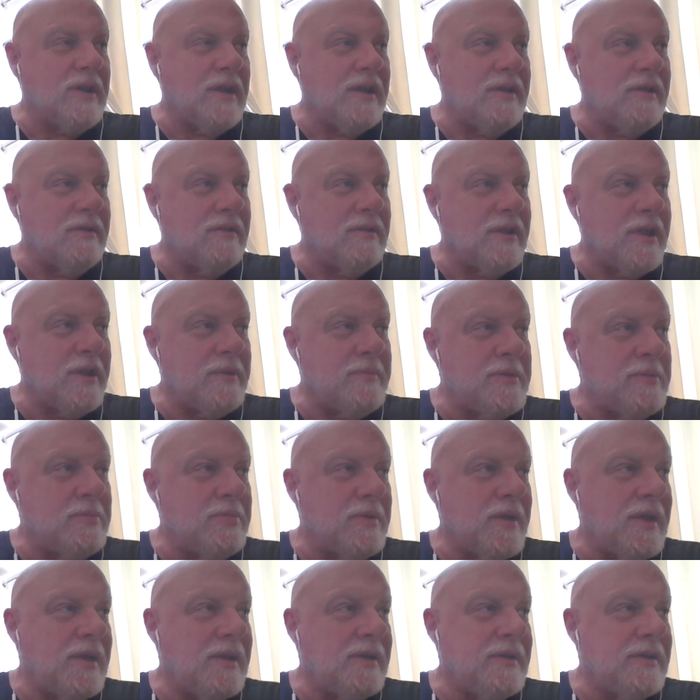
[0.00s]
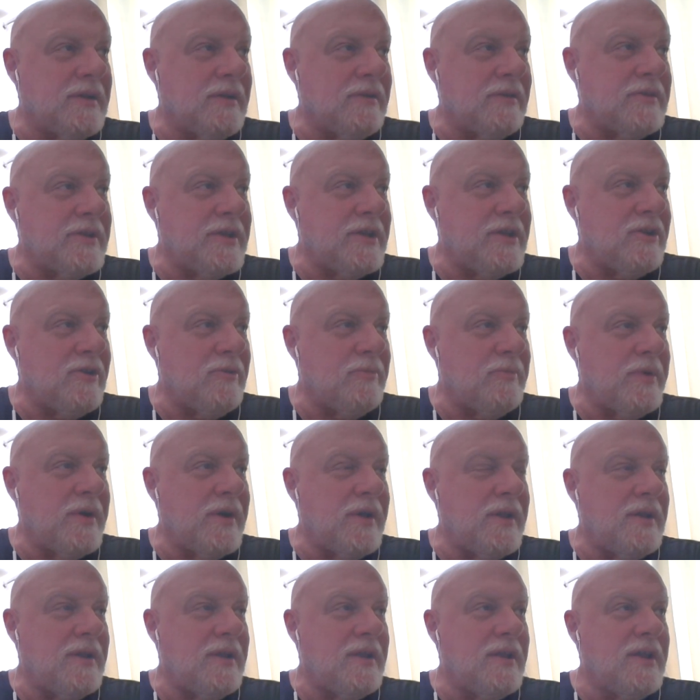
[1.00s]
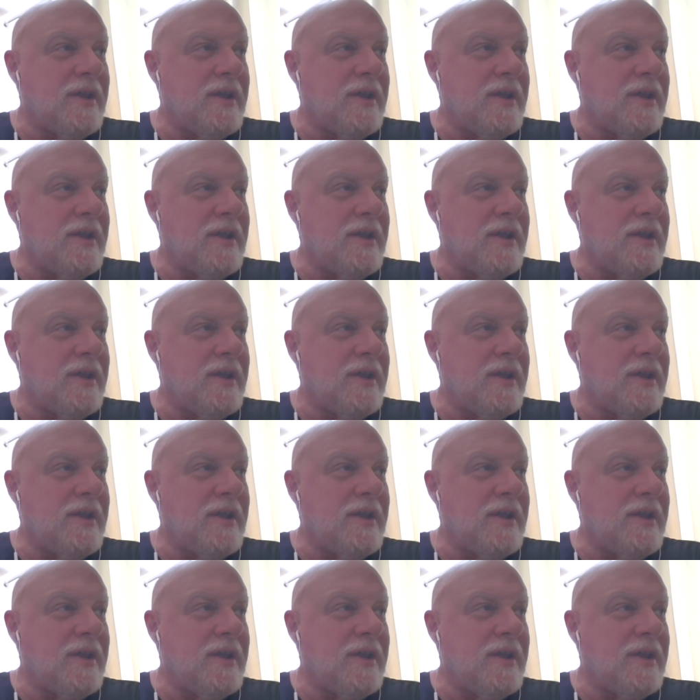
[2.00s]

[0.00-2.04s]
I know a lot of people hate Tarantino, but